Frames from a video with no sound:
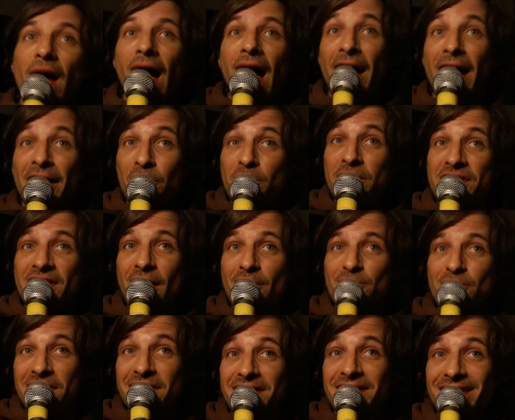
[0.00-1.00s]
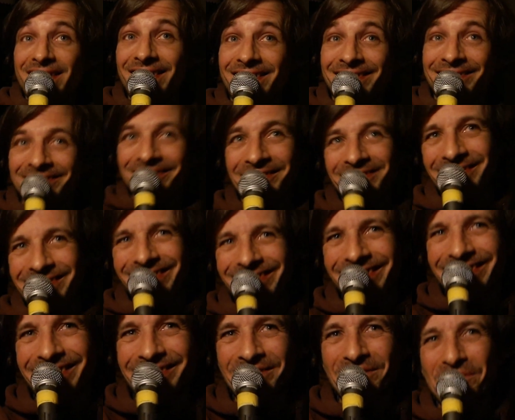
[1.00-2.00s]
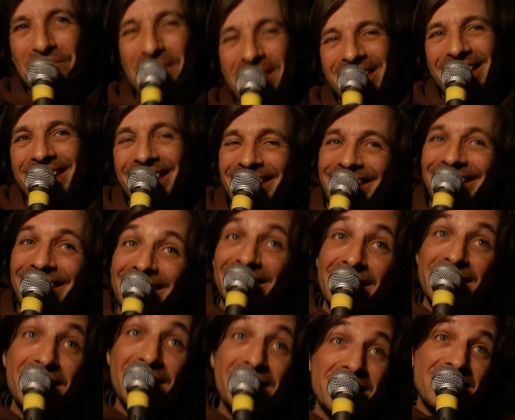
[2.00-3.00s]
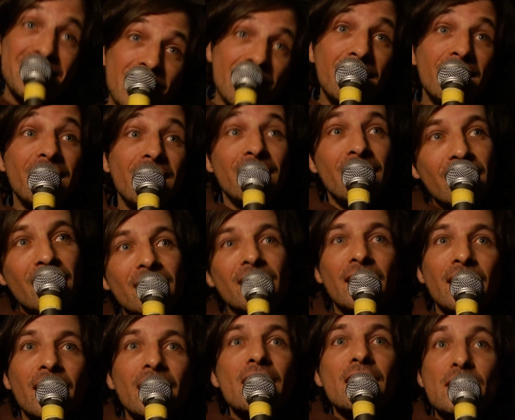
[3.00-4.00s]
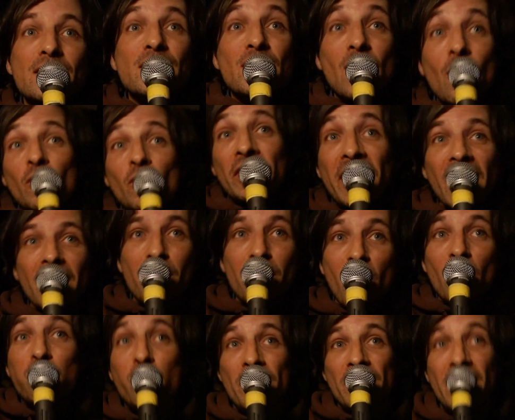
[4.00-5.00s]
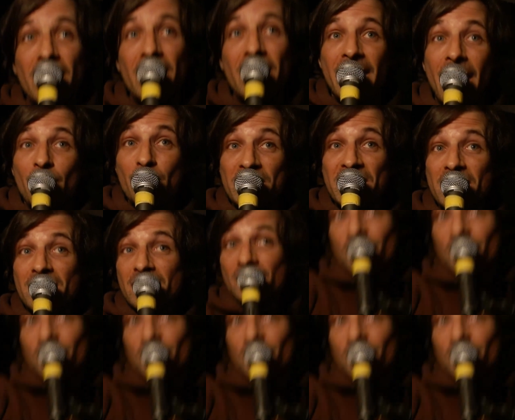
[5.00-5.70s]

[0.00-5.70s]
I know it sounds easy, but it's someone came up with it, and now it's easy